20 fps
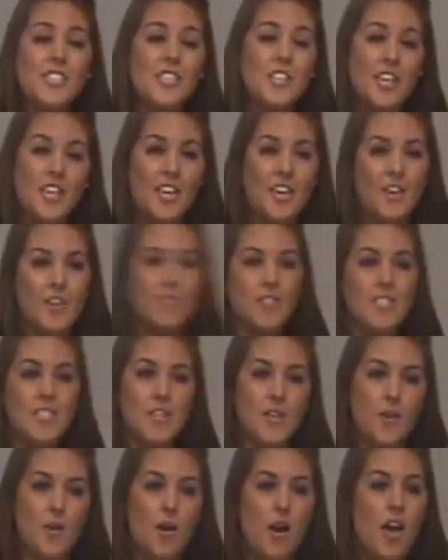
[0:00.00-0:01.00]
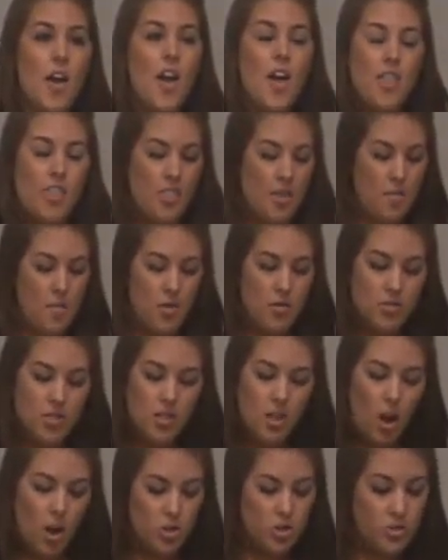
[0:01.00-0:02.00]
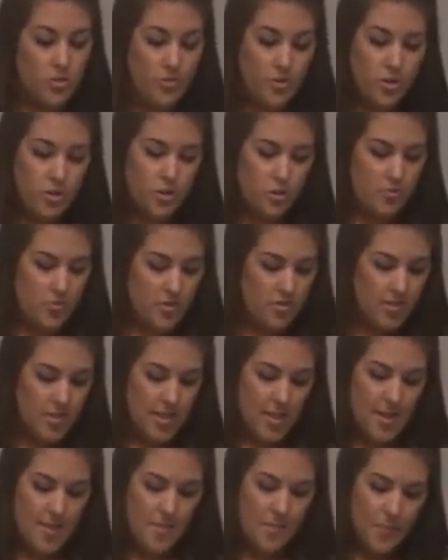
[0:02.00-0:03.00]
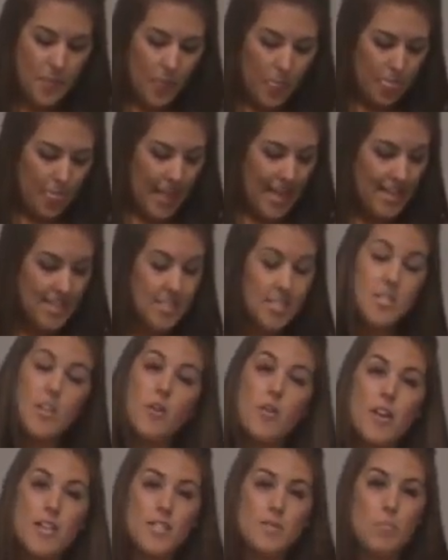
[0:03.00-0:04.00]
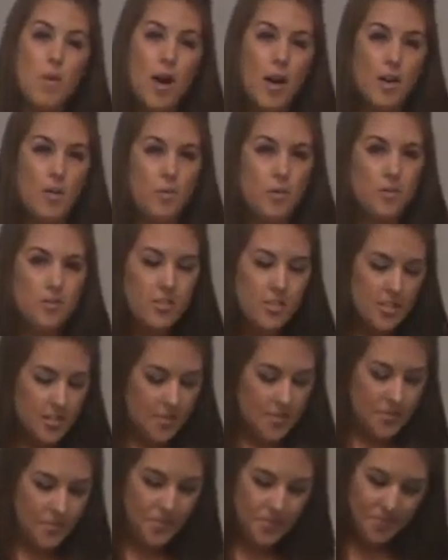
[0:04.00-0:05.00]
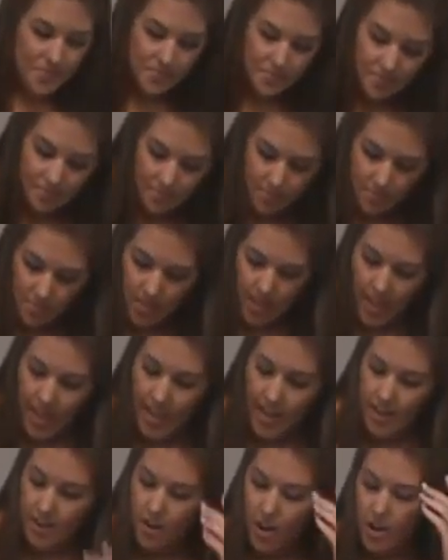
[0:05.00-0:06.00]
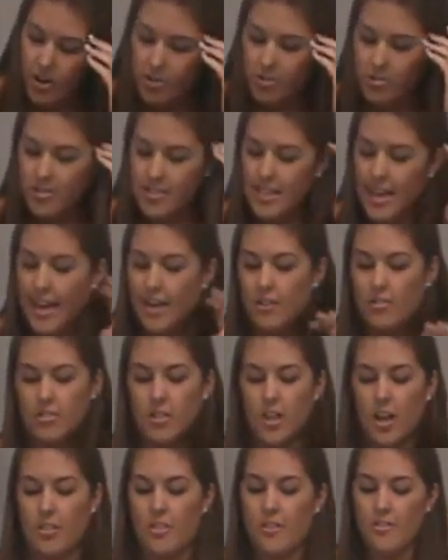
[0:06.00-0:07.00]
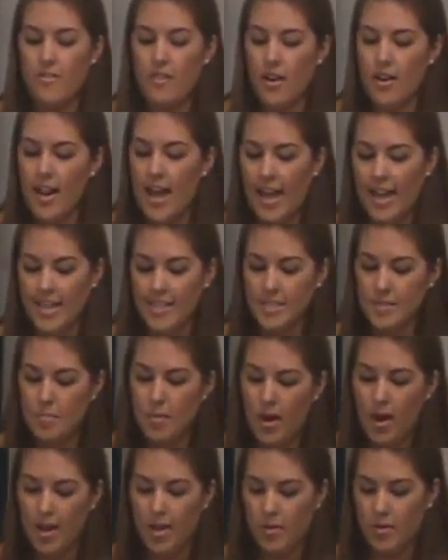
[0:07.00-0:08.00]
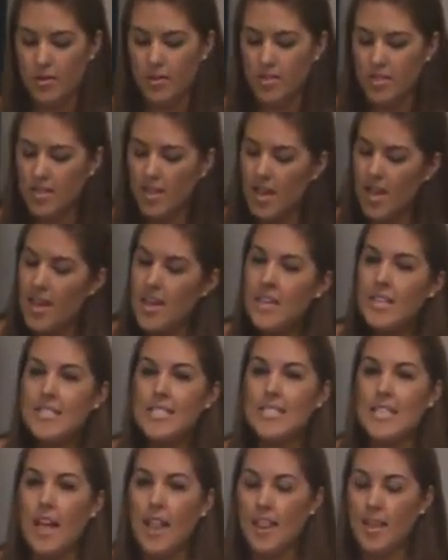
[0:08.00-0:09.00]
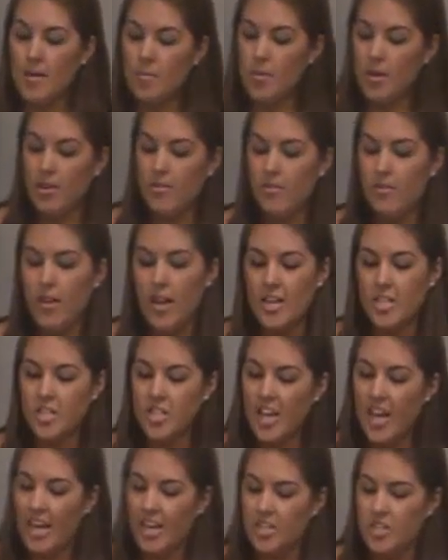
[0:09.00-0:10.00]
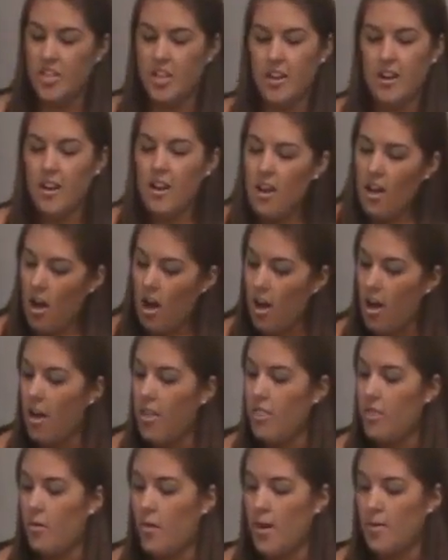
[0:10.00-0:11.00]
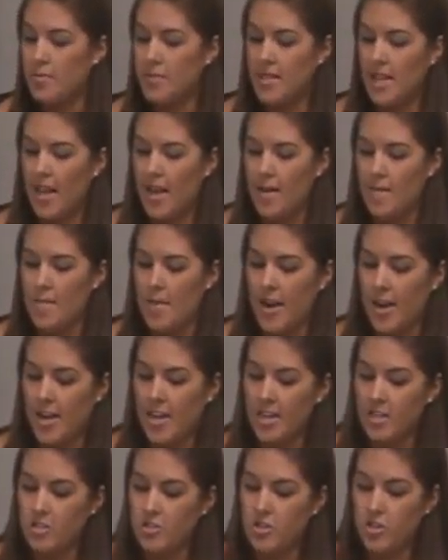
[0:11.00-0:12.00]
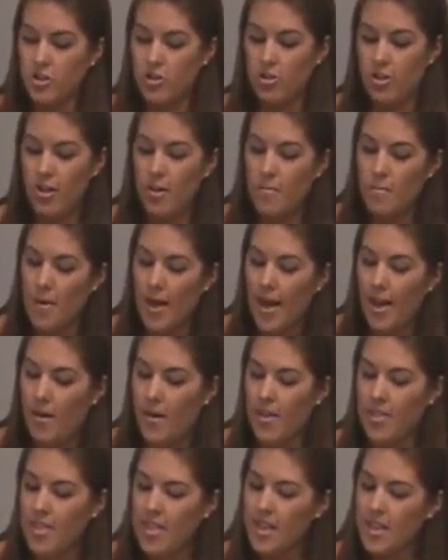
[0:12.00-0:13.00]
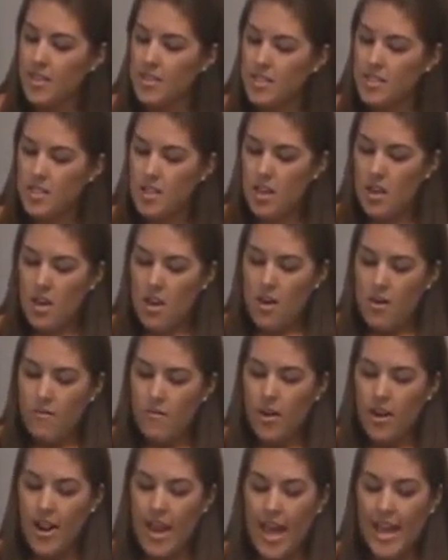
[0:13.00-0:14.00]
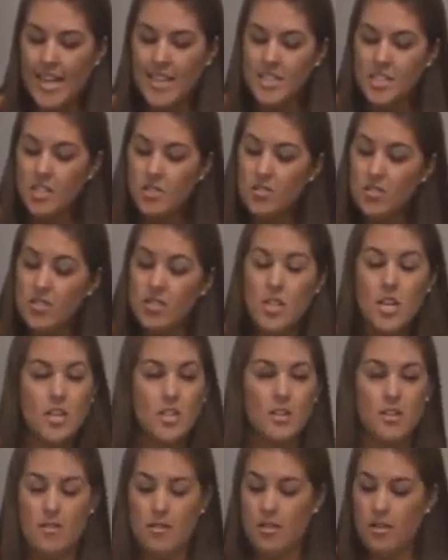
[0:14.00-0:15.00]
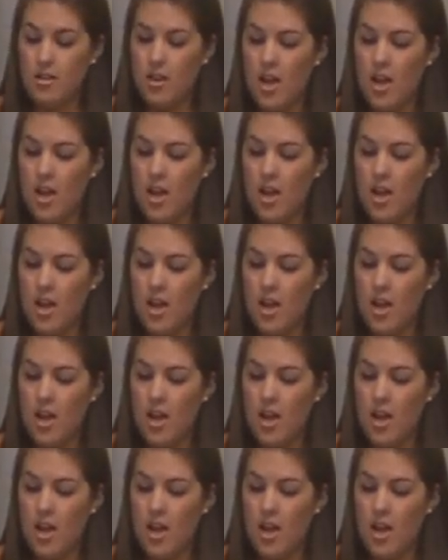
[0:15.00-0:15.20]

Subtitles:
took you to the most controversial museum. It's known as Body Worlds. In an article titled Gunther von Hagen's Body Worlds, Selling Beautiful Education on the website American Journal of Bioethics, von Hagen uses a